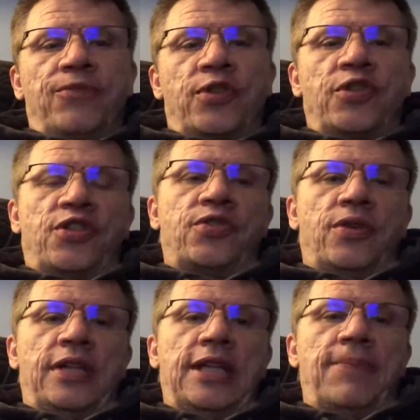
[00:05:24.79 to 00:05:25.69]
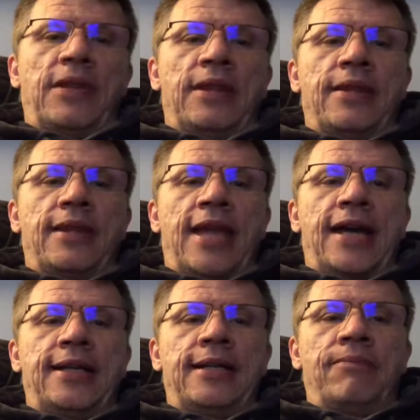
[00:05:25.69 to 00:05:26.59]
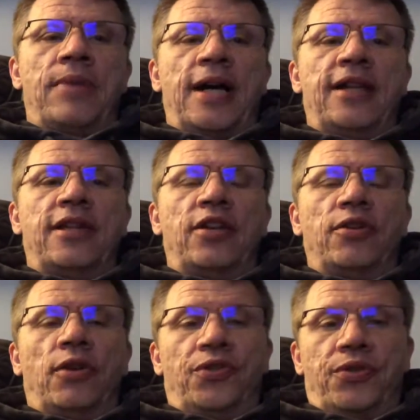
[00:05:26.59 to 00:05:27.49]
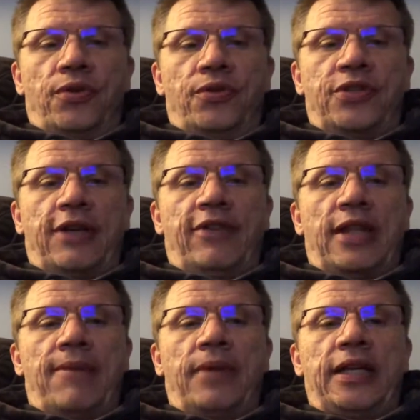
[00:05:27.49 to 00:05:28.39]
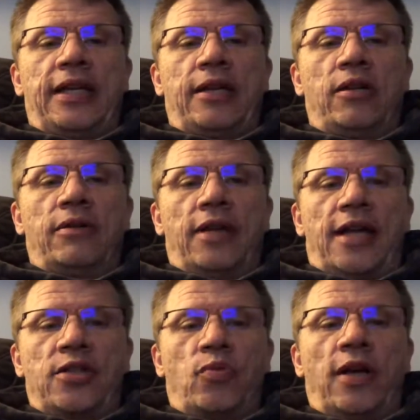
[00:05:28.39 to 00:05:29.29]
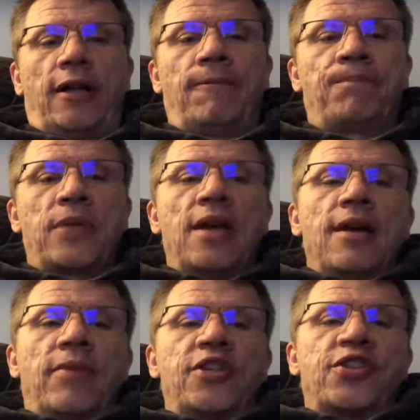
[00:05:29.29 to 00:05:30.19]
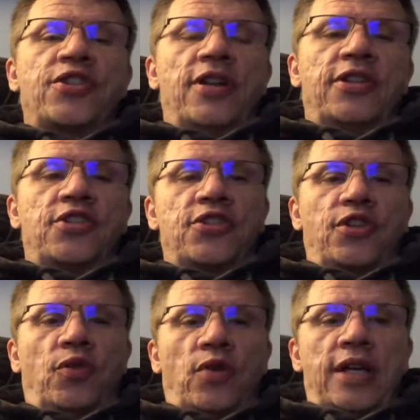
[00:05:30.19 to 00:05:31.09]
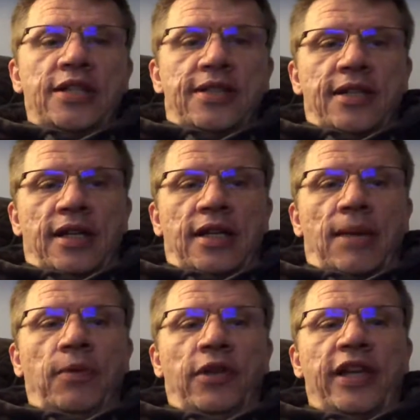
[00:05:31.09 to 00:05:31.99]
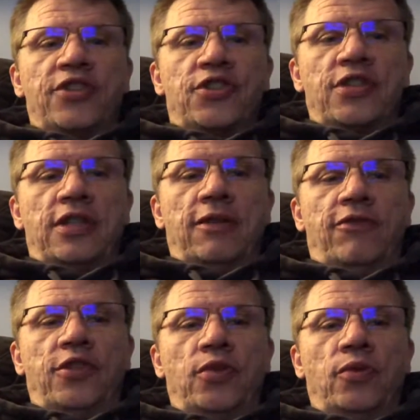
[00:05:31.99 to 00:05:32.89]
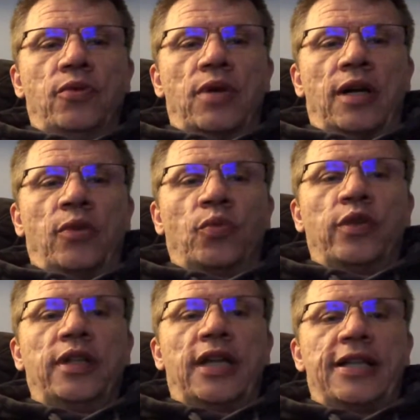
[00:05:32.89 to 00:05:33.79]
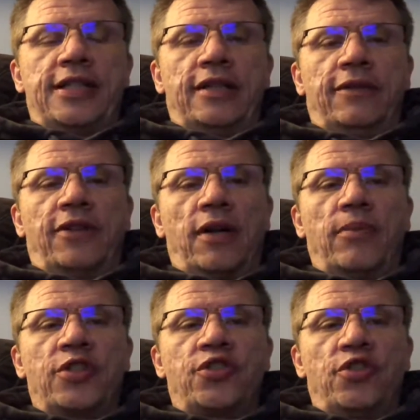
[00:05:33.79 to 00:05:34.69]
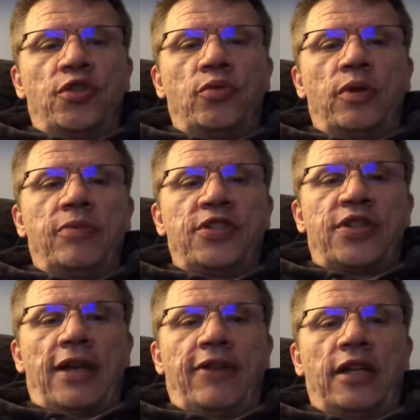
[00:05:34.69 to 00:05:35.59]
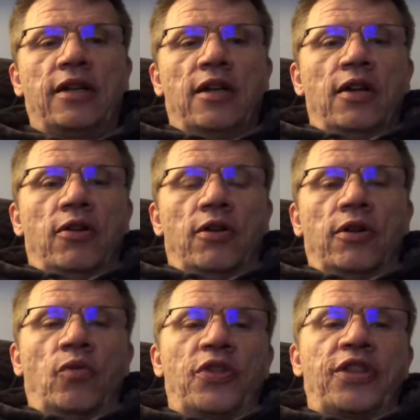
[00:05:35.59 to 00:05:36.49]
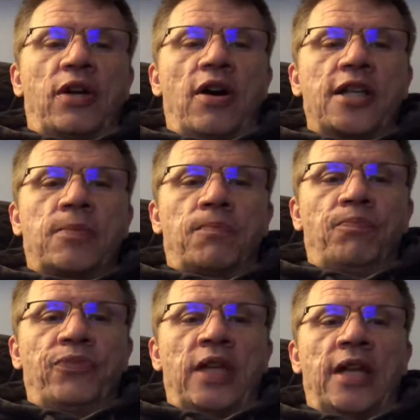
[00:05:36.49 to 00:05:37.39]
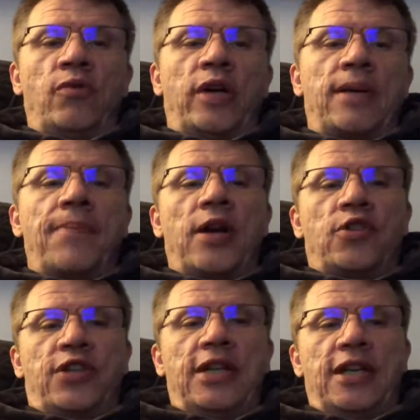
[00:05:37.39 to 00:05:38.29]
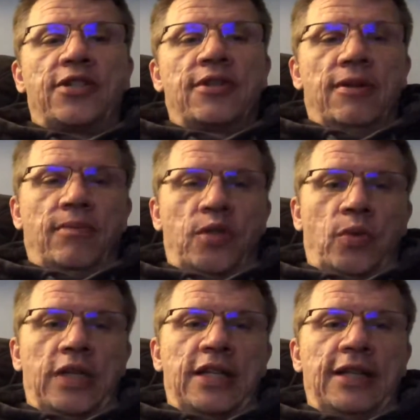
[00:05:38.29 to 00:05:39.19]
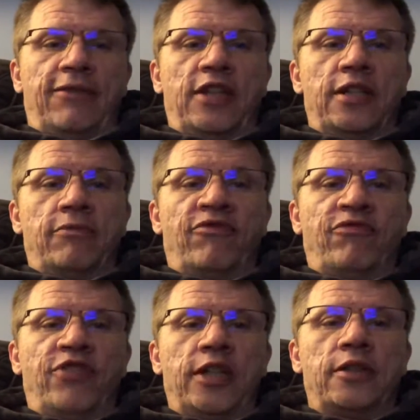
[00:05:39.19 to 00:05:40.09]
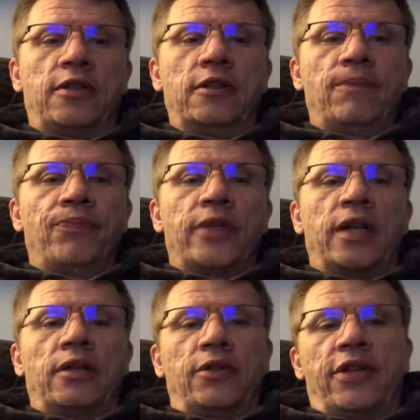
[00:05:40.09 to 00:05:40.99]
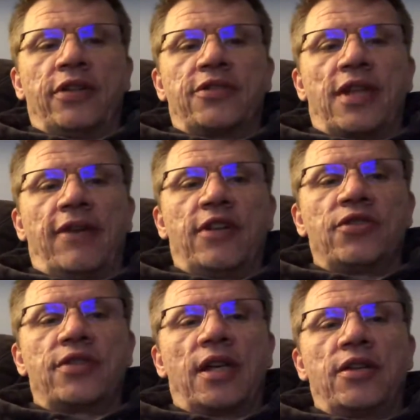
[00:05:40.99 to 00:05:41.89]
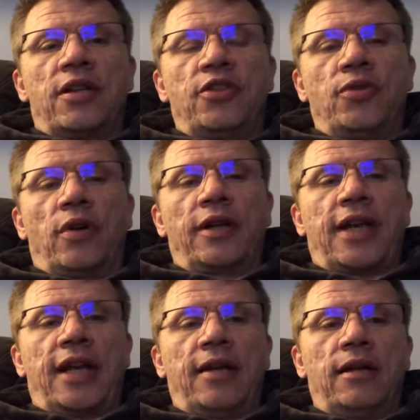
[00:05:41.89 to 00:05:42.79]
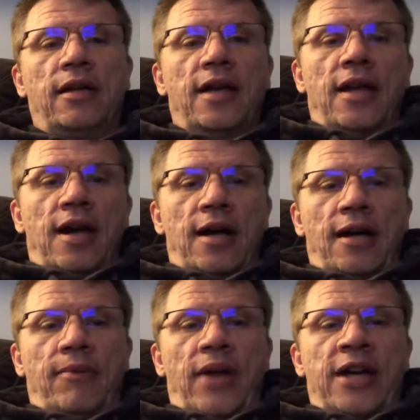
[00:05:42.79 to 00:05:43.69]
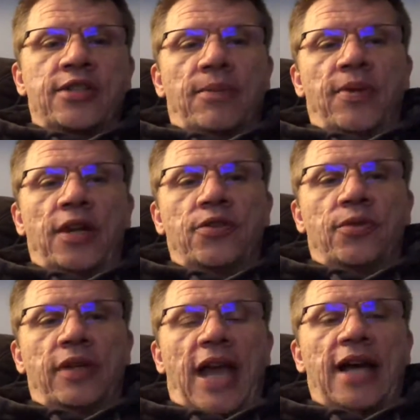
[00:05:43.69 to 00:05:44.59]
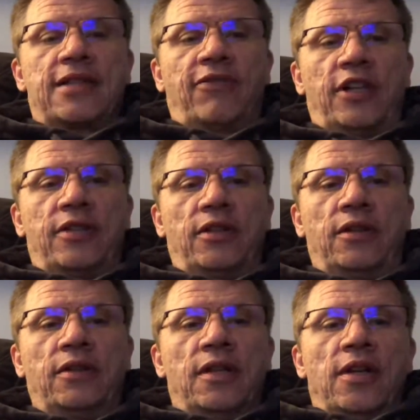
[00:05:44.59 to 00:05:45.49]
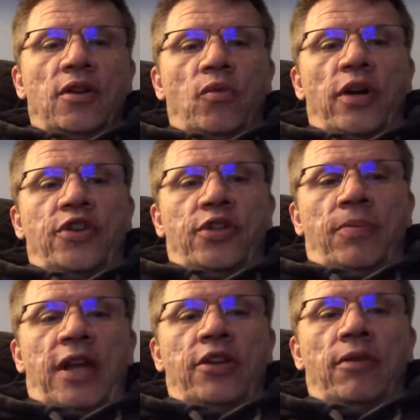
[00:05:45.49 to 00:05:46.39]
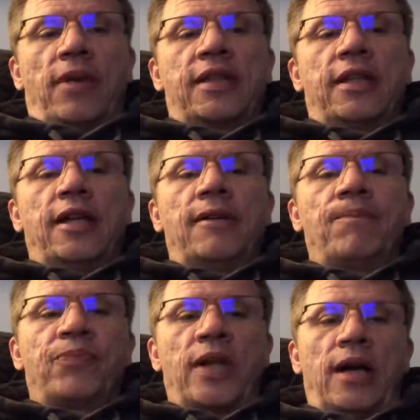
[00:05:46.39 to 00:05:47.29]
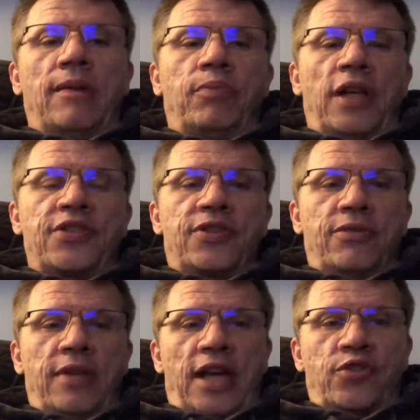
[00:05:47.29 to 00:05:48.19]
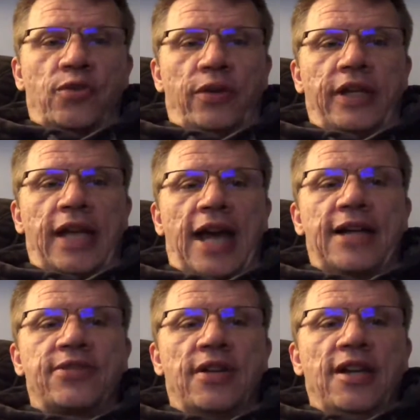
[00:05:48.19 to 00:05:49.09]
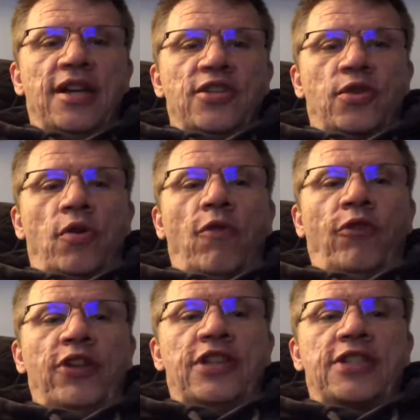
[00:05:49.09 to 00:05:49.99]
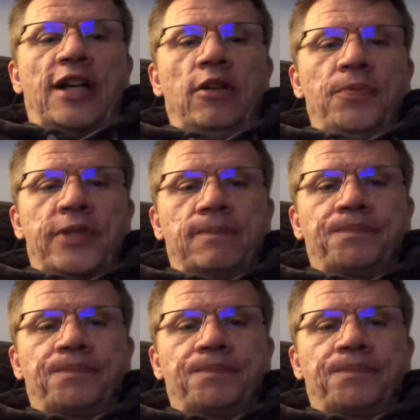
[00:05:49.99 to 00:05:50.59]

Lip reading: So just sort of keeping that in mind, that you're also saving that money as well. But I just thought this is a great couple links to give you a real idea of how much you would be saving, or what the cost anyway comparison is between an EV vehicle, including the savings that you are getting as compared to a gas vehicle, whereas you're paying your monthly plus the extra on the gas. So hopefully this helps.